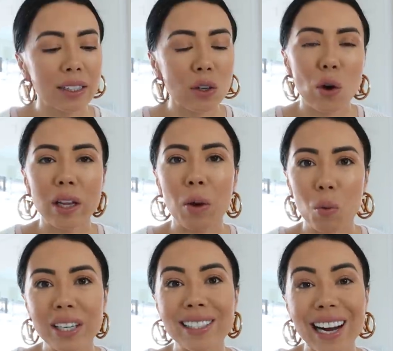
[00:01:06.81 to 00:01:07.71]
It's all at
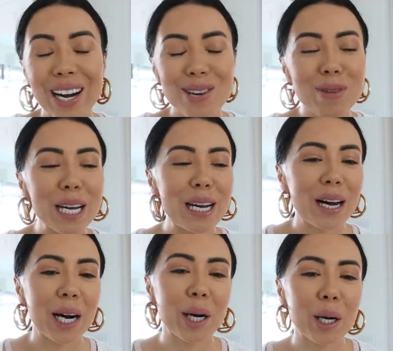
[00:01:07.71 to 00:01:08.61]
one time.
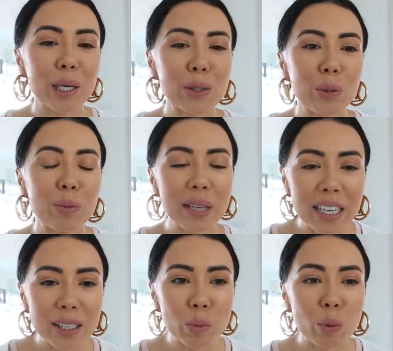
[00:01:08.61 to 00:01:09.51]
Uh, so
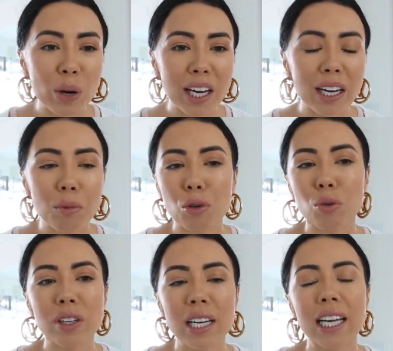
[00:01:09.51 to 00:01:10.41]
Mia's been waking up
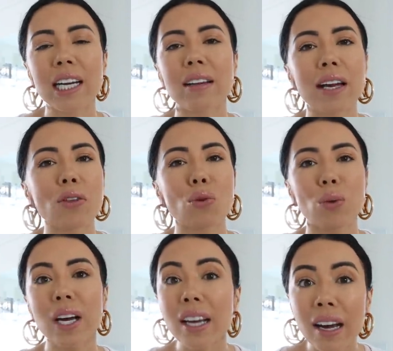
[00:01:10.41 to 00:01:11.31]
through the night at like
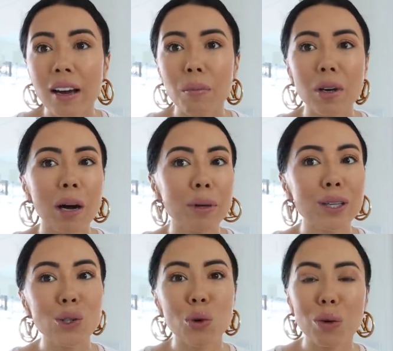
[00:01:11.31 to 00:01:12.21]
three A M, coming
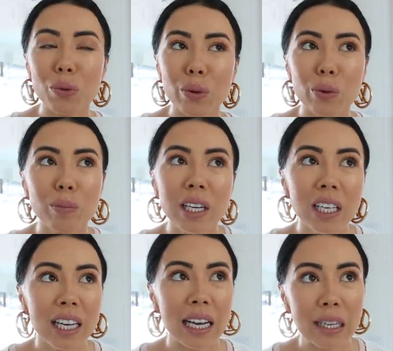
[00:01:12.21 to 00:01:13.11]
into our room,
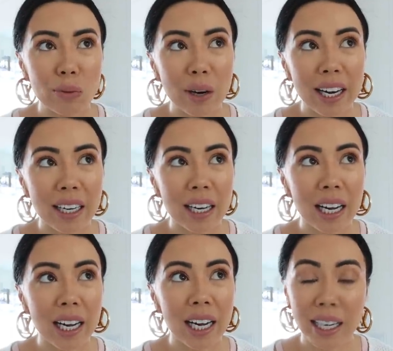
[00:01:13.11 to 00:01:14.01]
and Ryan
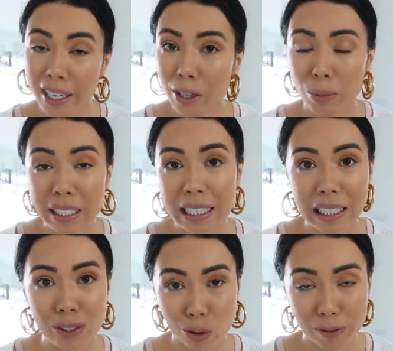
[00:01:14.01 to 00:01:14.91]
and I are
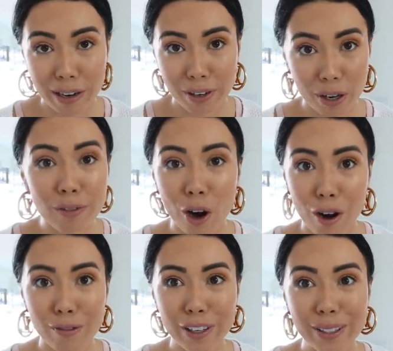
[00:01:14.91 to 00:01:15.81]
basically surviving off
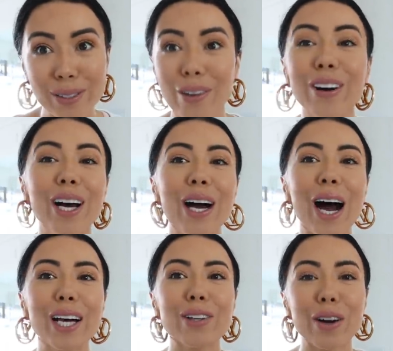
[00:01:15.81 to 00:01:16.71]
coffee. So
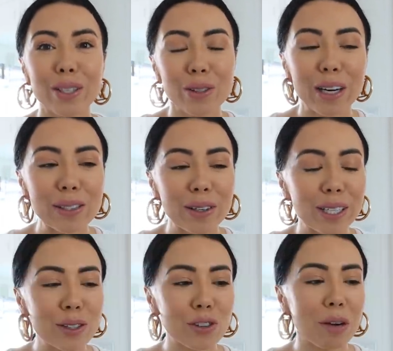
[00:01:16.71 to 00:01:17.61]
I talked to you guys on
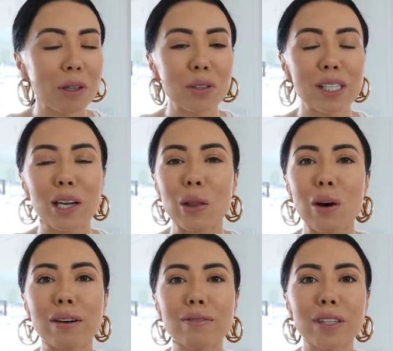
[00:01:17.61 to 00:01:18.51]
Instagram. It looks like a
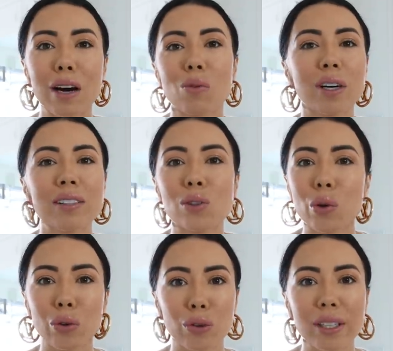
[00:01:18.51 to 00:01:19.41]
lot of young ones
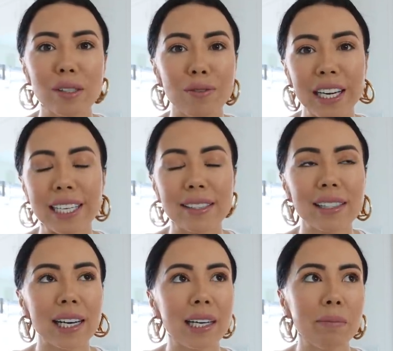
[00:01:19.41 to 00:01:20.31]
go through this
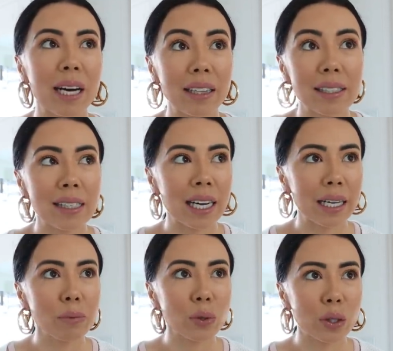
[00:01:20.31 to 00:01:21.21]
phase um, at this
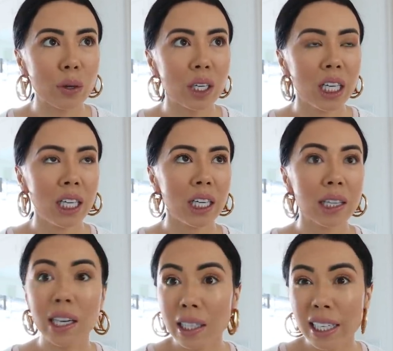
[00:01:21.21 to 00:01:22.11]
time. So
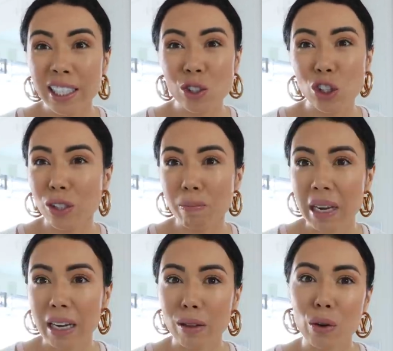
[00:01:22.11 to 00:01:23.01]
luckily it's just
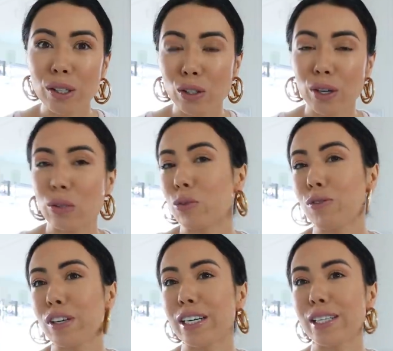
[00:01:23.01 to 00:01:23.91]
Mia though. It's not
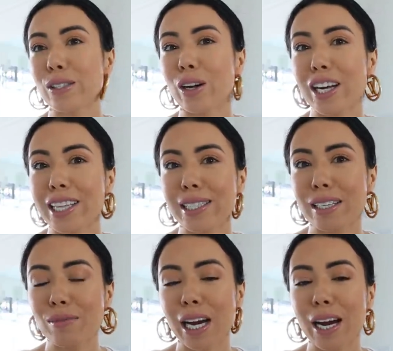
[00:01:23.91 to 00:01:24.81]
Sophia. It's not at the
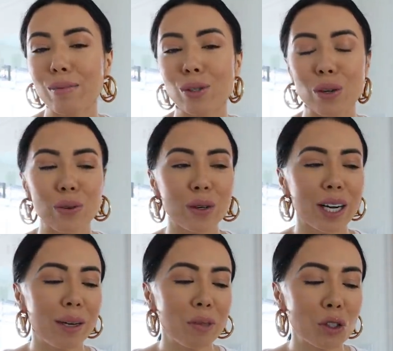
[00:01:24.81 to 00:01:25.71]
same time. So
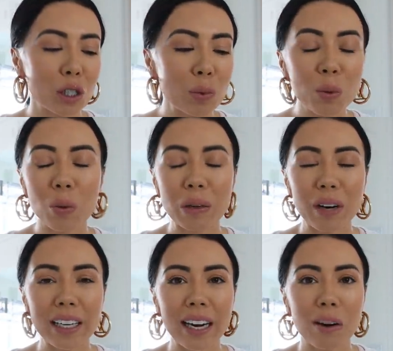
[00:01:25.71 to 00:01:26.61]
um, it's just with one
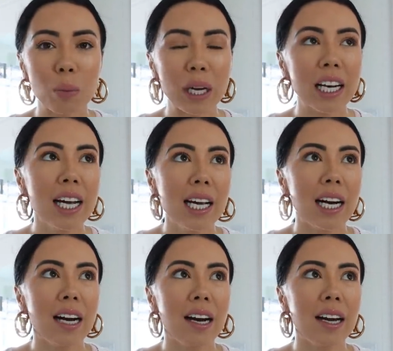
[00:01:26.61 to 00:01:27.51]
right now. But
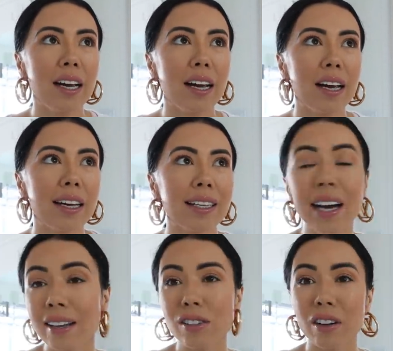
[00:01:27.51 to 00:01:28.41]
uh,
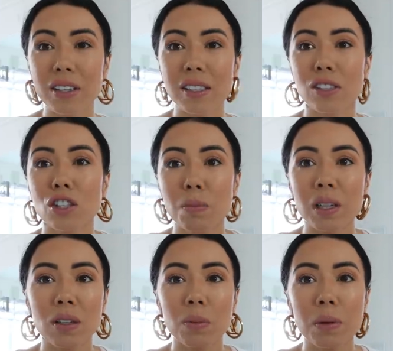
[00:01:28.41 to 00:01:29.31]
yeah, it's obviously just
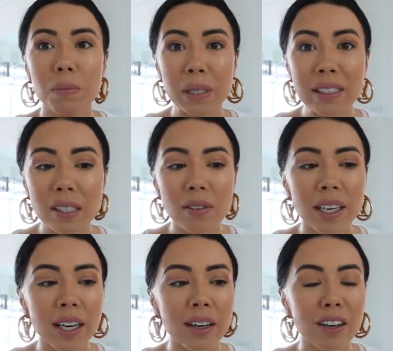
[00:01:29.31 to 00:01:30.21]
been a little bit busy
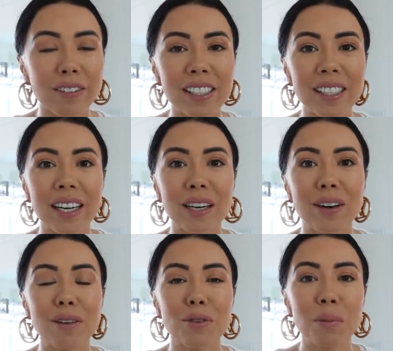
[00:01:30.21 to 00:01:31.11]
right now, and obviously getting
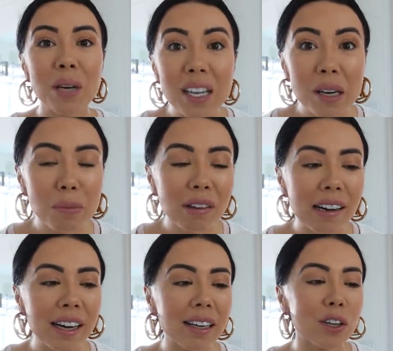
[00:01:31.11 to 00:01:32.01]
ready for the makeup
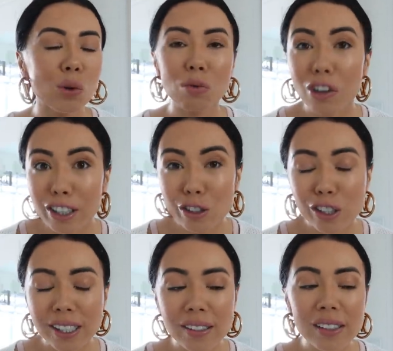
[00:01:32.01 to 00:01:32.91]
line and new
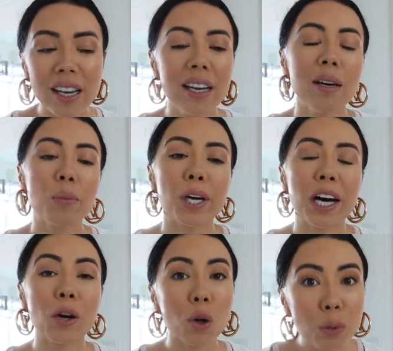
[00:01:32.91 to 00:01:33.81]
launches. But
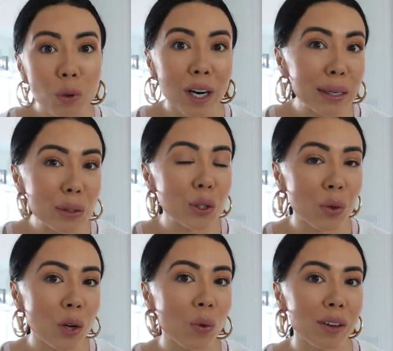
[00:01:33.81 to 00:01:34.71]
I hope you guys are
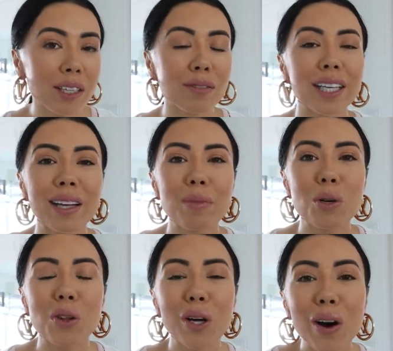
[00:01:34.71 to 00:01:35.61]
doing well. Definitely let me
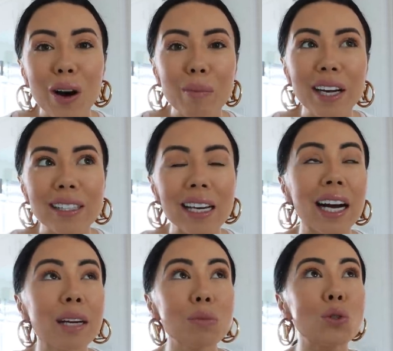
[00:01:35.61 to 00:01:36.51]
know in the comments.
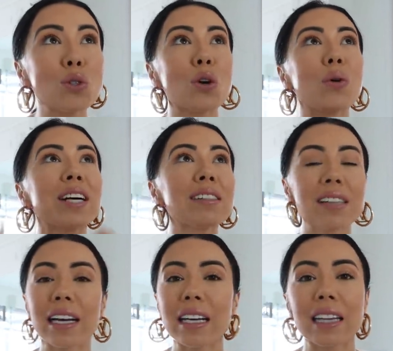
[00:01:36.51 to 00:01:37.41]
I am so
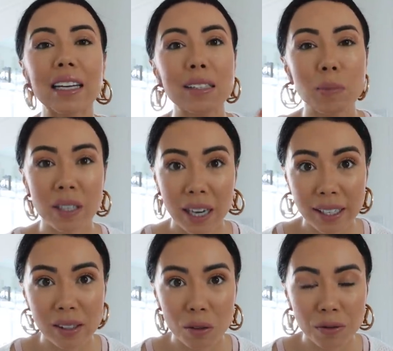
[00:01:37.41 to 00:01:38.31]
excited that it's been
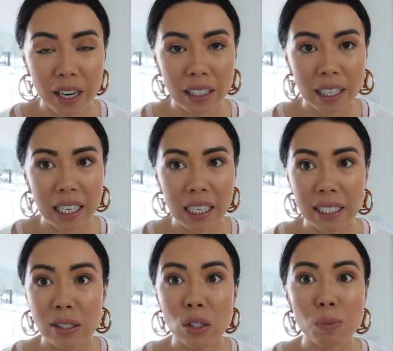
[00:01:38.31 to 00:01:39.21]
nice out finally and
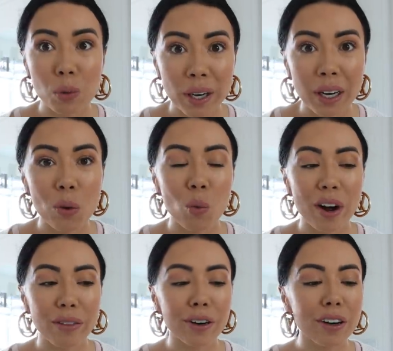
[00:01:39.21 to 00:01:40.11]
it's spring
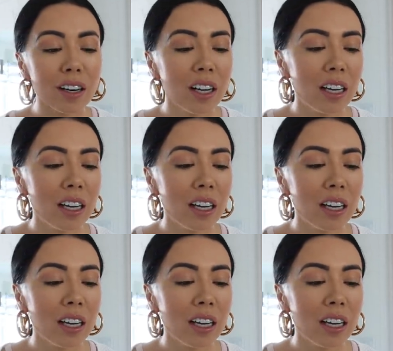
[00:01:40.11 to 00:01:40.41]
weather.